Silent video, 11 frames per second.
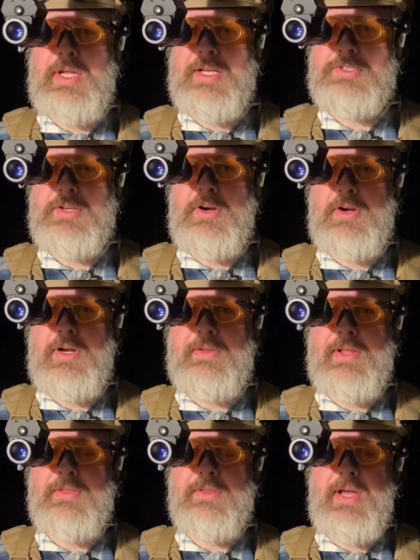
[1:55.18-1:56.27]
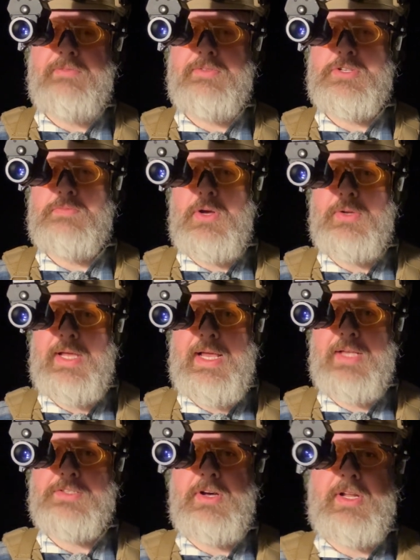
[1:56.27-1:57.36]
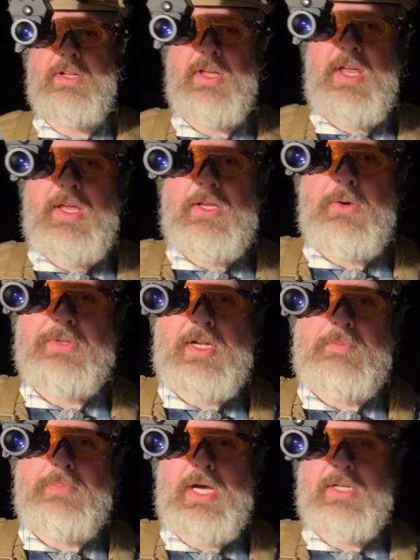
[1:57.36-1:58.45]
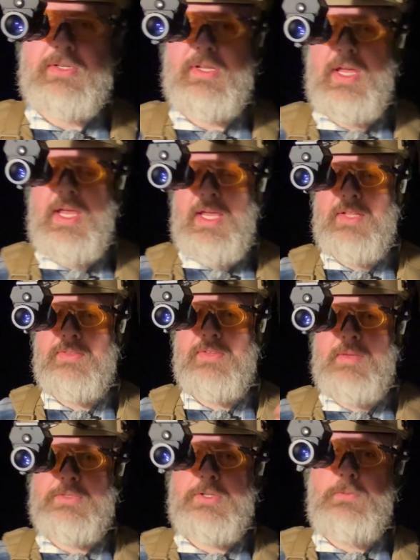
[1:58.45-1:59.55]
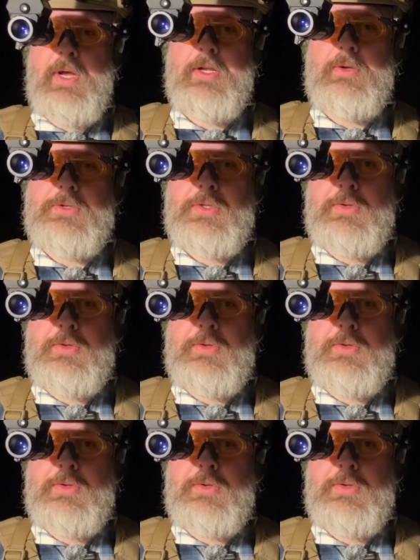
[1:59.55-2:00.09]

SR. Now, the night vision mode it has on it, you hold down a button, it dims the reticle so it